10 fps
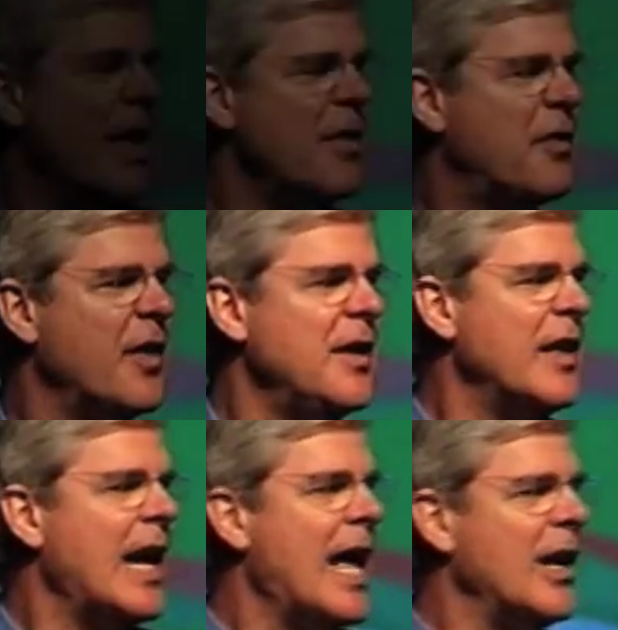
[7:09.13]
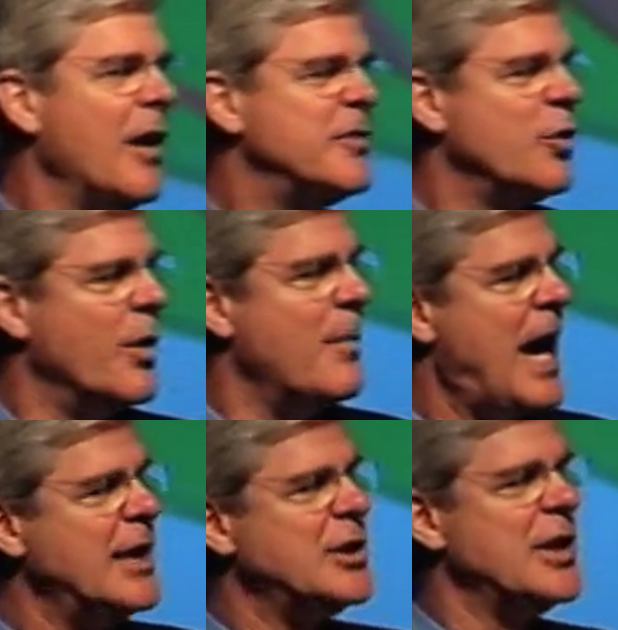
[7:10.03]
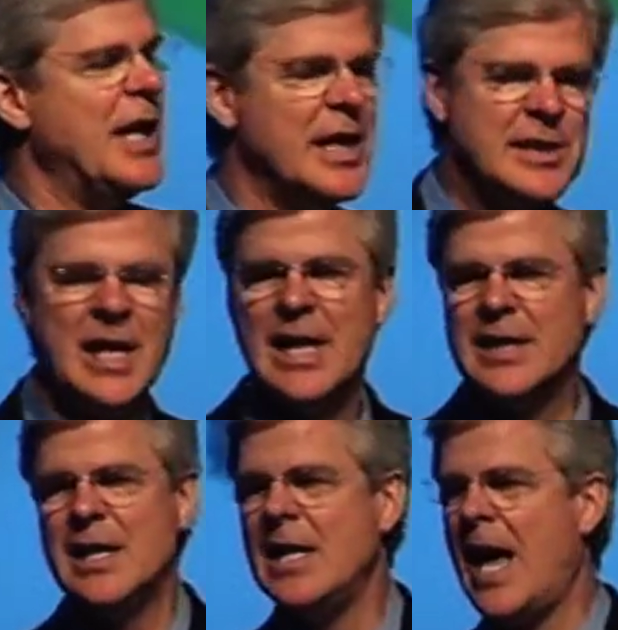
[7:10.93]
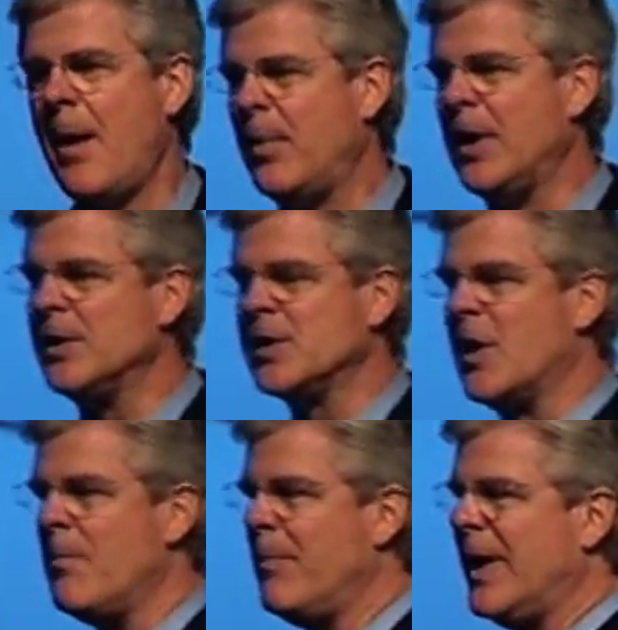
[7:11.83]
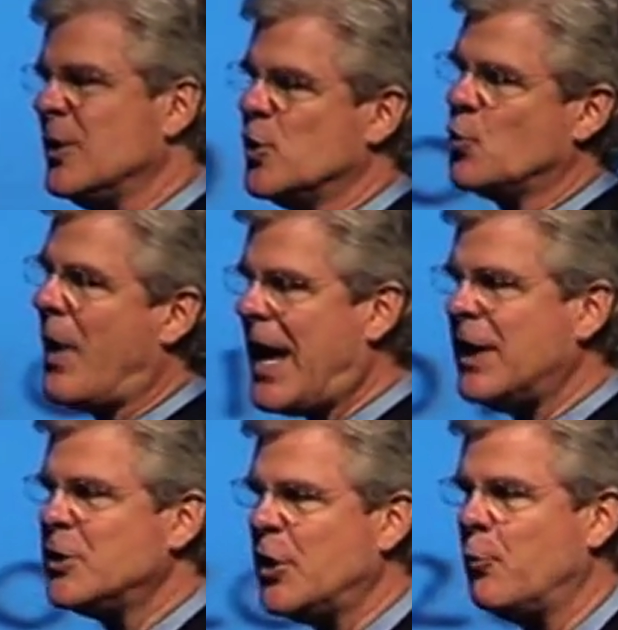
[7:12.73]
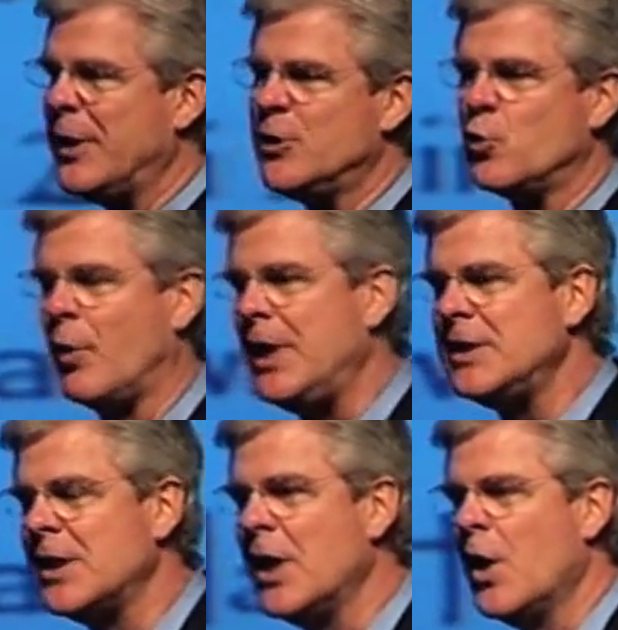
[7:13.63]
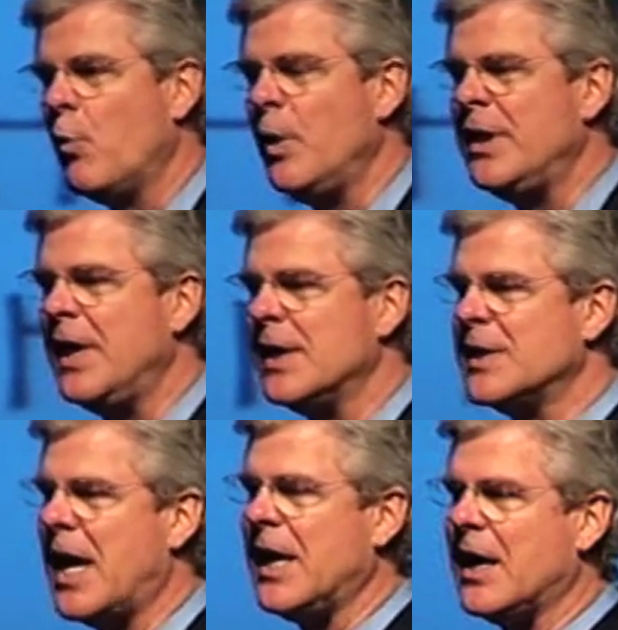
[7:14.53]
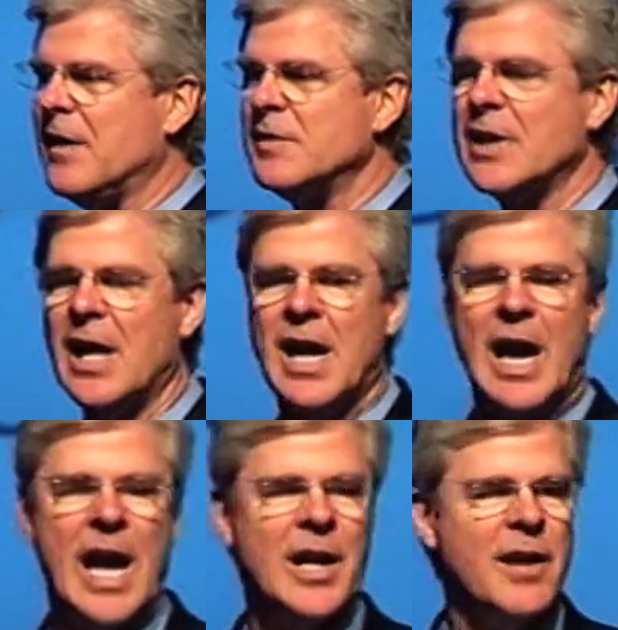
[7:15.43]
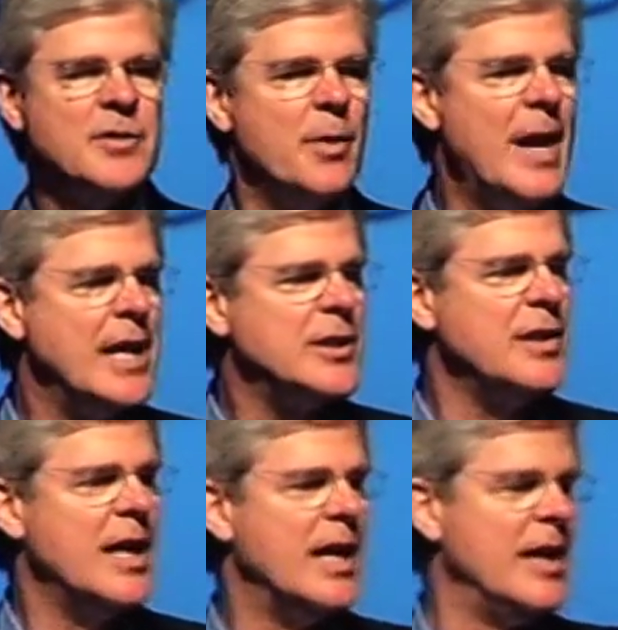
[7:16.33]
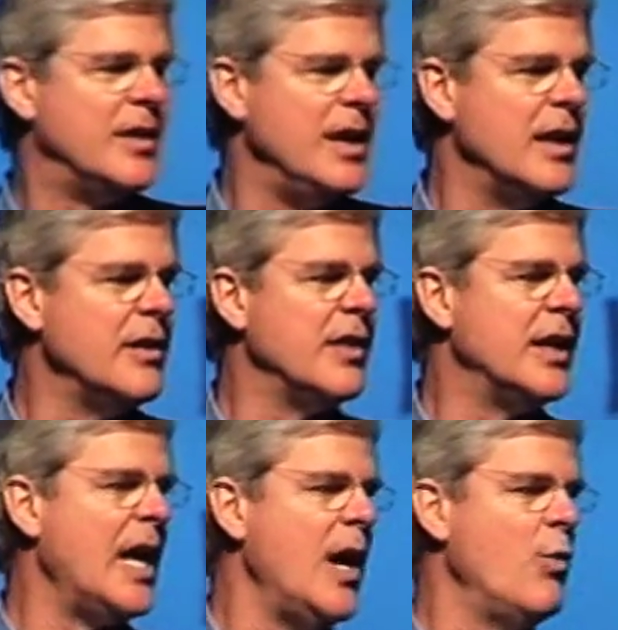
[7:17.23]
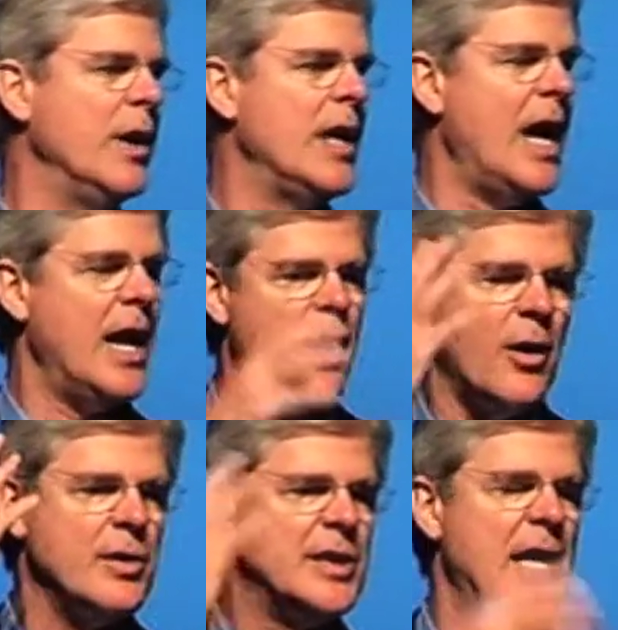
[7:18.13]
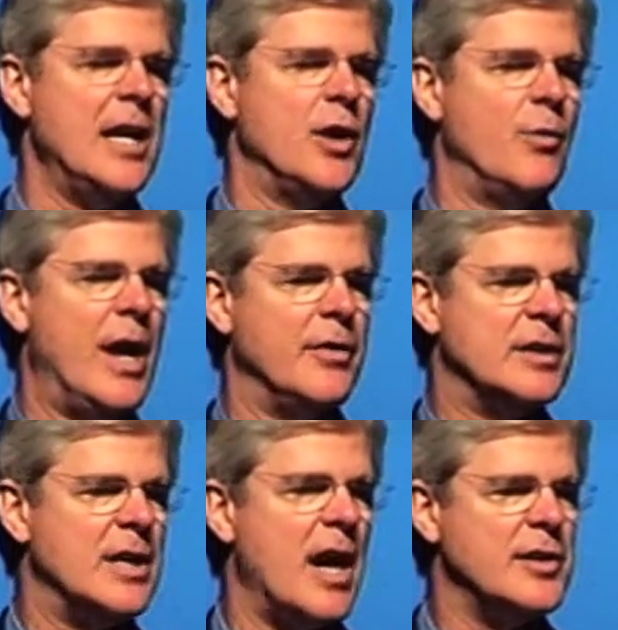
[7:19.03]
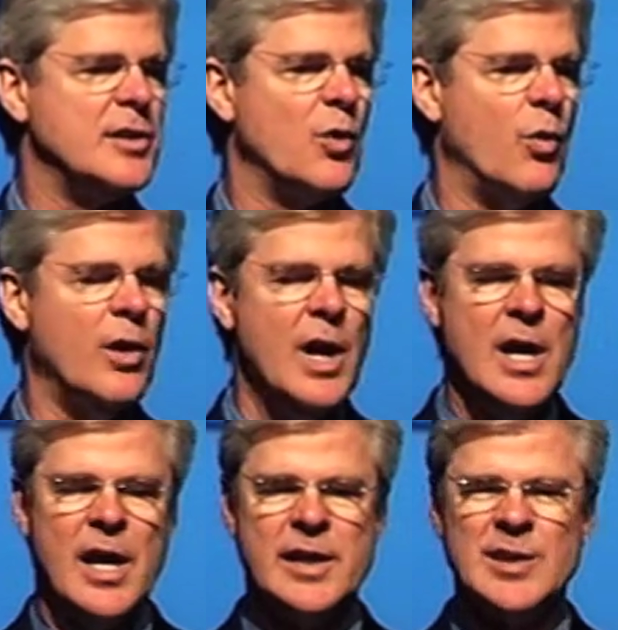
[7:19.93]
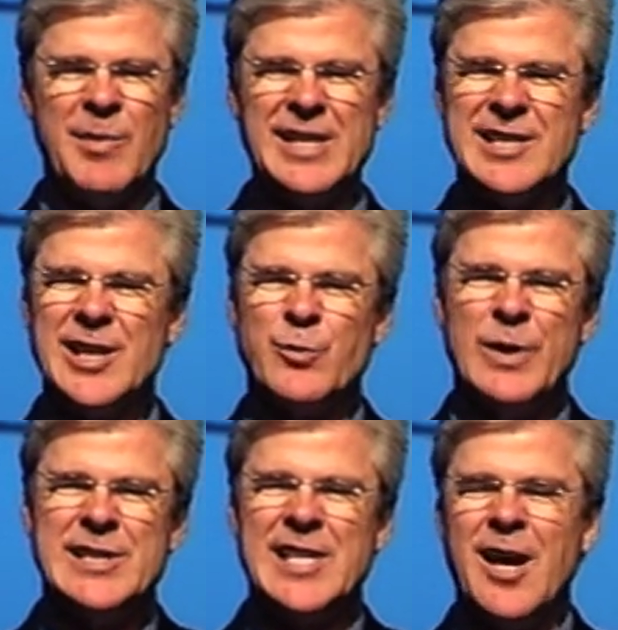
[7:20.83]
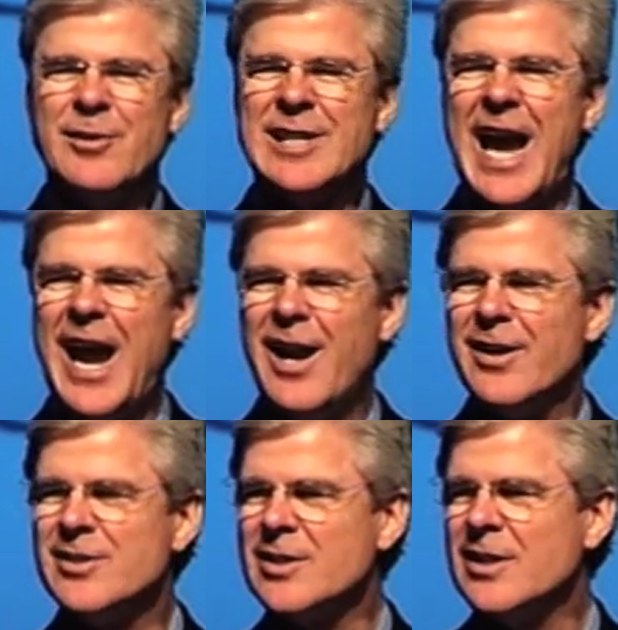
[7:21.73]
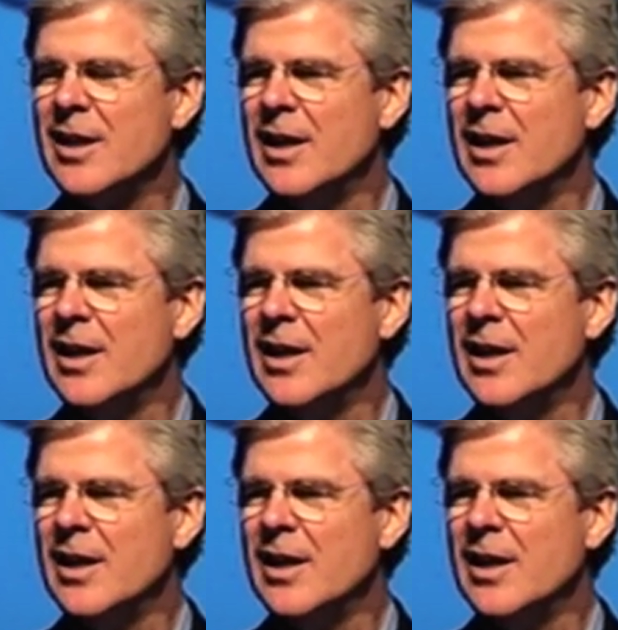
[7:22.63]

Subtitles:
And the thing that I love to imagine is that it didn't happen in some big strategy retreat with the executives. I love to imagine that at the end of the day, one day, they're all standing around the tire store and somebody says, we sell tires.